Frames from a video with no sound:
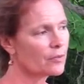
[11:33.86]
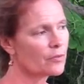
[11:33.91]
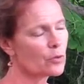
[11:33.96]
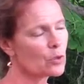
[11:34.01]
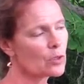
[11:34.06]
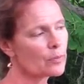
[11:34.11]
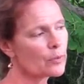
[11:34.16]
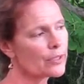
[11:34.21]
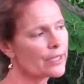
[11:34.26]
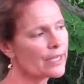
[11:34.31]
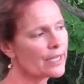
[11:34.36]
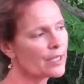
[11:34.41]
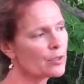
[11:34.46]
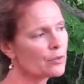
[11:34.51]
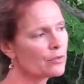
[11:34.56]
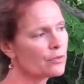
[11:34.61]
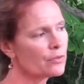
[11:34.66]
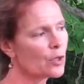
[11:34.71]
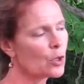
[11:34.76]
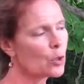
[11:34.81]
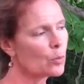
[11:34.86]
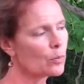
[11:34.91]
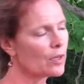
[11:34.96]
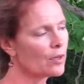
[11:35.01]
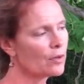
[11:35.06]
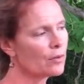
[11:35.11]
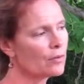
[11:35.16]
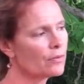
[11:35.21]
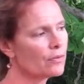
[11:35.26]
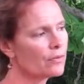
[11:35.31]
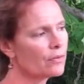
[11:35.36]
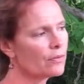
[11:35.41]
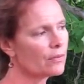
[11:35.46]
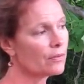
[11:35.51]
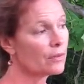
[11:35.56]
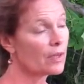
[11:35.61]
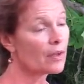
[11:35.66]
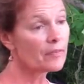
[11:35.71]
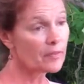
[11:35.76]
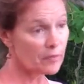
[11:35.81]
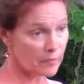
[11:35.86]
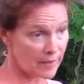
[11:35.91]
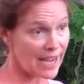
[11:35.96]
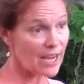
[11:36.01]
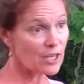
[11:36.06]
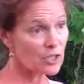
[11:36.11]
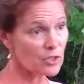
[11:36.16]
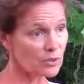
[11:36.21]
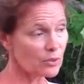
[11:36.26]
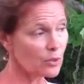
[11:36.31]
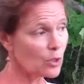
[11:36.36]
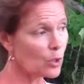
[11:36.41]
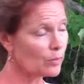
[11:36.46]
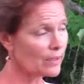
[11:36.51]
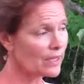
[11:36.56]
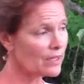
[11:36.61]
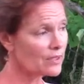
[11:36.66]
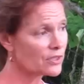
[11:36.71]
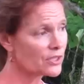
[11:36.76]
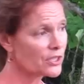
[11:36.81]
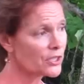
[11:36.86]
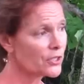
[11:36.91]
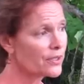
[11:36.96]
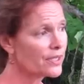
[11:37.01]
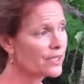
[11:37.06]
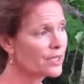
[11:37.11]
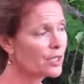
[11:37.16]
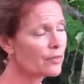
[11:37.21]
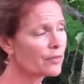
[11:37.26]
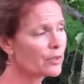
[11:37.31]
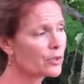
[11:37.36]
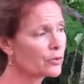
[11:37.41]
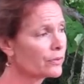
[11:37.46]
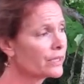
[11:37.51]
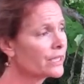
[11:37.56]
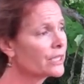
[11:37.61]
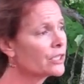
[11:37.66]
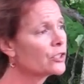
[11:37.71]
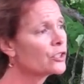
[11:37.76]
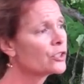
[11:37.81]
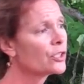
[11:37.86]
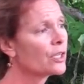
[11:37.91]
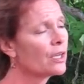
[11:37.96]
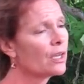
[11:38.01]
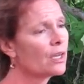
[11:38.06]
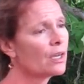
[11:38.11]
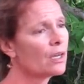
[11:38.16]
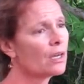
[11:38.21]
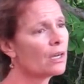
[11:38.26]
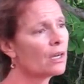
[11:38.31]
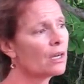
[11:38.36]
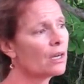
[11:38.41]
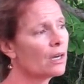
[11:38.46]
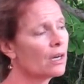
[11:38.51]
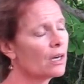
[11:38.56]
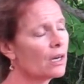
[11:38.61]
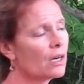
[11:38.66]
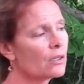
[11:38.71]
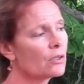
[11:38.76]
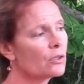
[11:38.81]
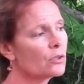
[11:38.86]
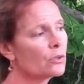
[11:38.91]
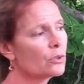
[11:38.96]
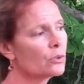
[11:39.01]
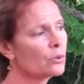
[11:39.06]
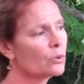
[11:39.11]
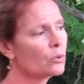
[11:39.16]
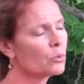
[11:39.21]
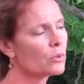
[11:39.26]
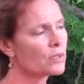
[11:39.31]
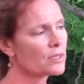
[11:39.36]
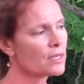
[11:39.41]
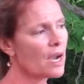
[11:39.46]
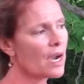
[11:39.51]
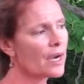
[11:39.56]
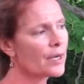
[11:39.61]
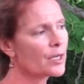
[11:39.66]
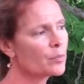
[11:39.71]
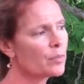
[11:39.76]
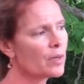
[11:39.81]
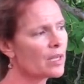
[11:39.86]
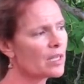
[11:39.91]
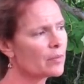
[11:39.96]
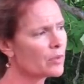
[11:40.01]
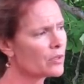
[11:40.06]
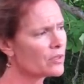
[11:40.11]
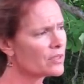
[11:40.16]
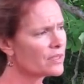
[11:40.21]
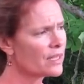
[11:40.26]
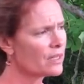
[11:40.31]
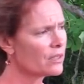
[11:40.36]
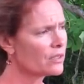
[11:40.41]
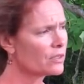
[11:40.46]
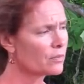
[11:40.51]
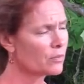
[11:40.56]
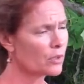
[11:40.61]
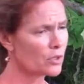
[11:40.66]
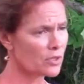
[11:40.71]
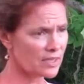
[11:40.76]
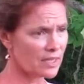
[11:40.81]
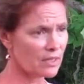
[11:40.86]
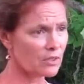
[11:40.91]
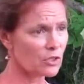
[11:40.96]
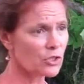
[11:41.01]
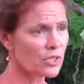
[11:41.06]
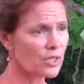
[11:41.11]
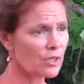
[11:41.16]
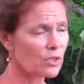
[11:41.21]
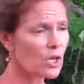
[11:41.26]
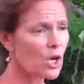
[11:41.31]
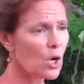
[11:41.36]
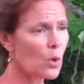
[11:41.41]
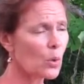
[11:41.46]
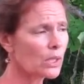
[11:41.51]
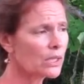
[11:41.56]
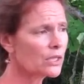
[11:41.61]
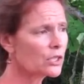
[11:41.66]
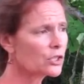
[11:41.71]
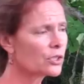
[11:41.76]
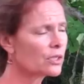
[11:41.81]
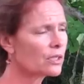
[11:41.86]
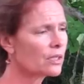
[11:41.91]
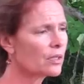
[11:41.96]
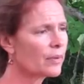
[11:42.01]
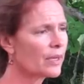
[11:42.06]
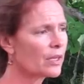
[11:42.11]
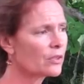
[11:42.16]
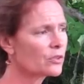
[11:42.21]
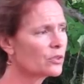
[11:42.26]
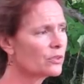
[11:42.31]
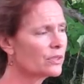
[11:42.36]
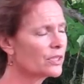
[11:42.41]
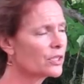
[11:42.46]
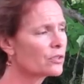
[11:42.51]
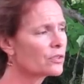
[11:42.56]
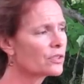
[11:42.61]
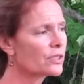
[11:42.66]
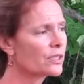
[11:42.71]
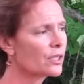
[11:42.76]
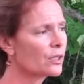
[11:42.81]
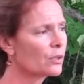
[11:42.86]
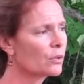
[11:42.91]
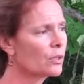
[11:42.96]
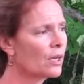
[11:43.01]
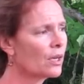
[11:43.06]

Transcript: former head of, home, of uh, National Homeland Security, Governor Ridge, uh, who was hired by the Marcellus, Marcellus Shale Coalition about two years ago